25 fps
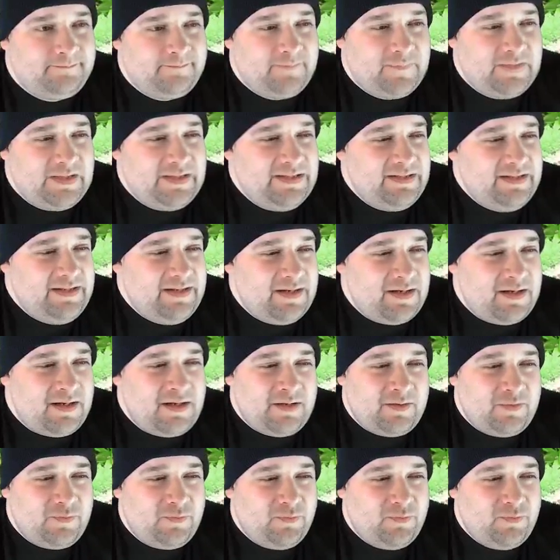
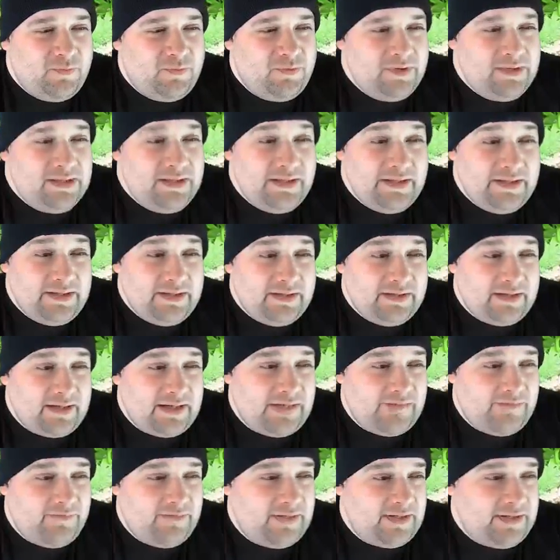Not really.
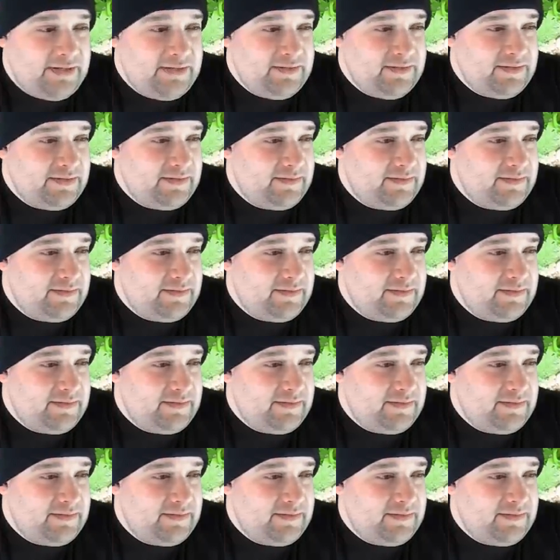I find that